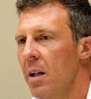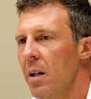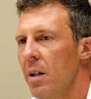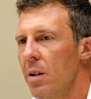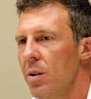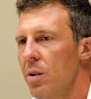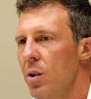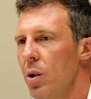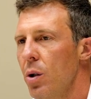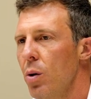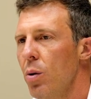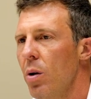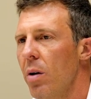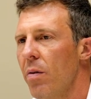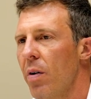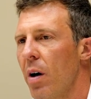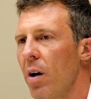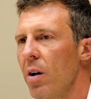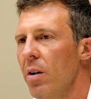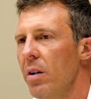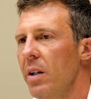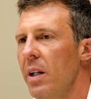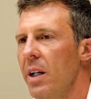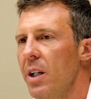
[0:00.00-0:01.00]
two of her
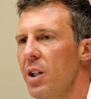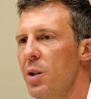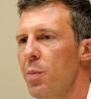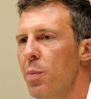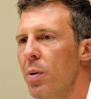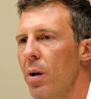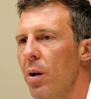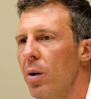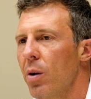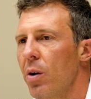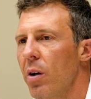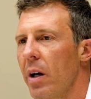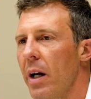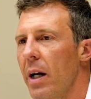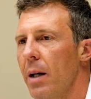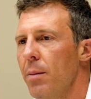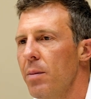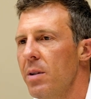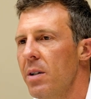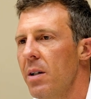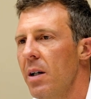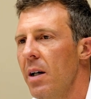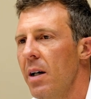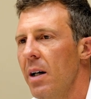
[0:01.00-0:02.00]
niche programs,